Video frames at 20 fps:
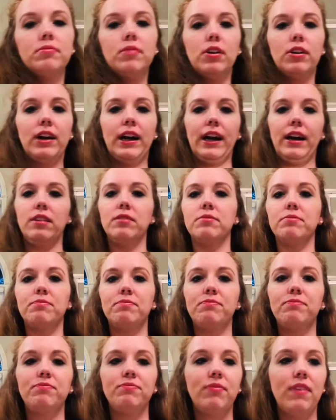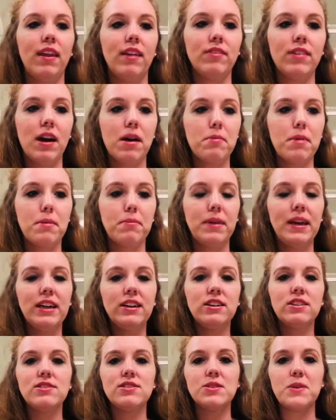All right, got my
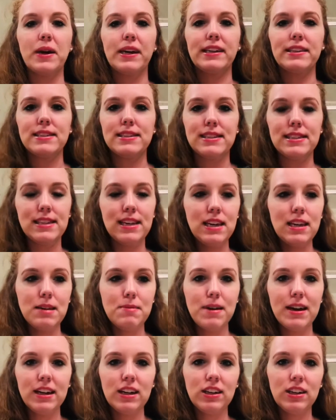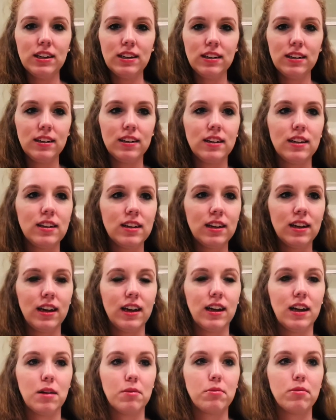mirror so I can see better,
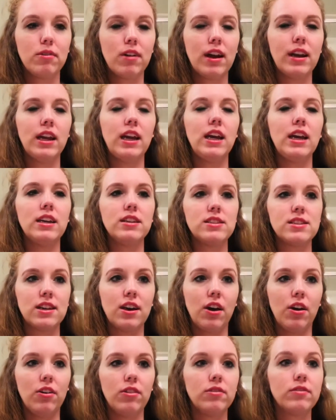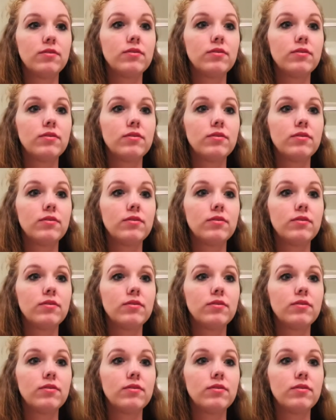and I'm ready to go.